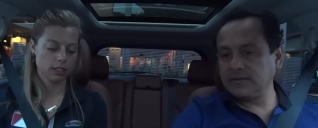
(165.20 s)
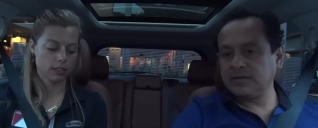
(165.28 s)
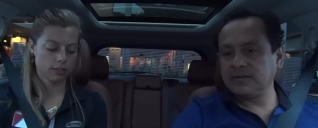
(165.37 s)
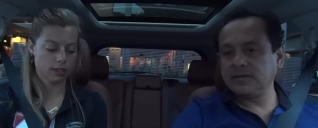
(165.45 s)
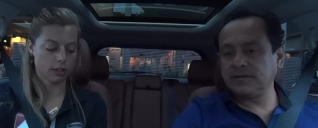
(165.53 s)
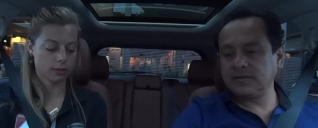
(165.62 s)

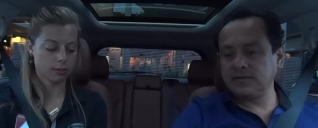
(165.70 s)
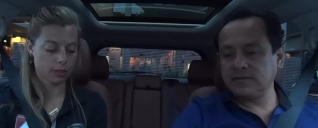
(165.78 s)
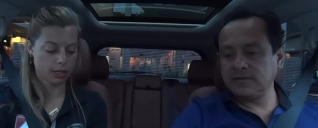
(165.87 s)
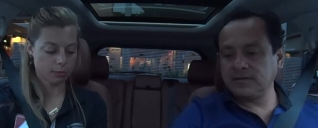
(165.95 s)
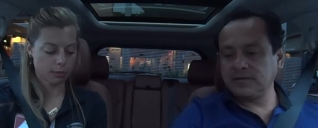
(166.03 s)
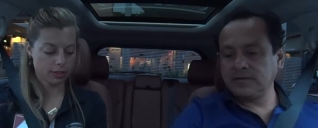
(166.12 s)
Speaker 1: So we're
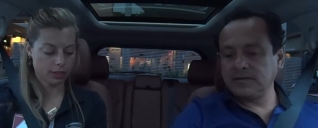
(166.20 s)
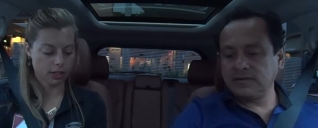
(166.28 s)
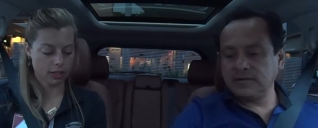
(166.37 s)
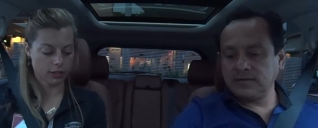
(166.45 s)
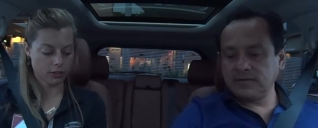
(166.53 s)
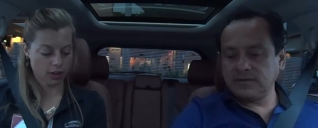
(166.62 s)
going to put the car
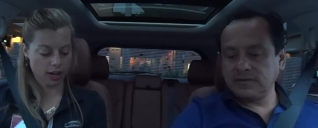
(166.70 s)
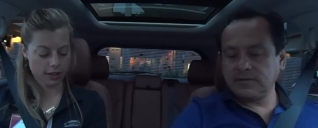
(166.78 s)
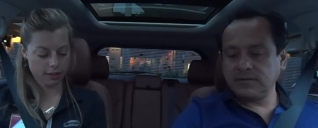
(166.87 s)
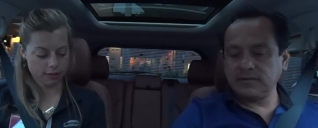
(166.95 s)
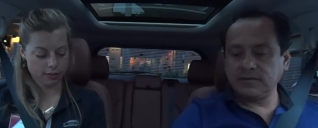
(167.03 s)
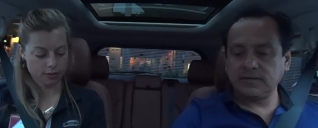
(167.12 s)
in
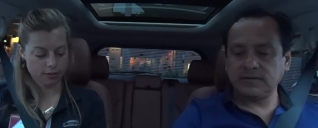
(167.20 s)
drive.